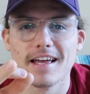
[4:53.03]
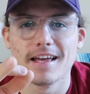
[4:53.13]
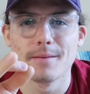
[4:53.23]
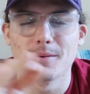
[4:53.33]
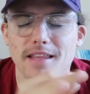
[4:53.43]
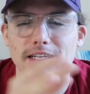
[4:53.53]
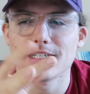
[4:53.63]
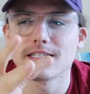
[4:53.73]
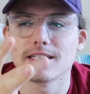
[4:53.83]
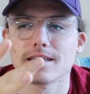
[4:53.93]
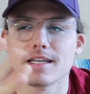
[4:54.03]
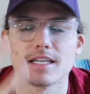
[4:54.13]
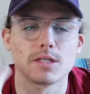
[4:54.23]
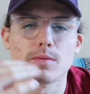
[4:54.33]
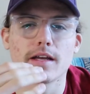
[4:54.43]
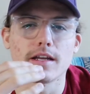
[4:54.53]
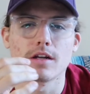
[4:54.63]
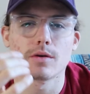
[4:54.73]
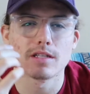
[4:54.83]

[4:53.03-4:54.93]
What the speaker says: But that's just to explain it.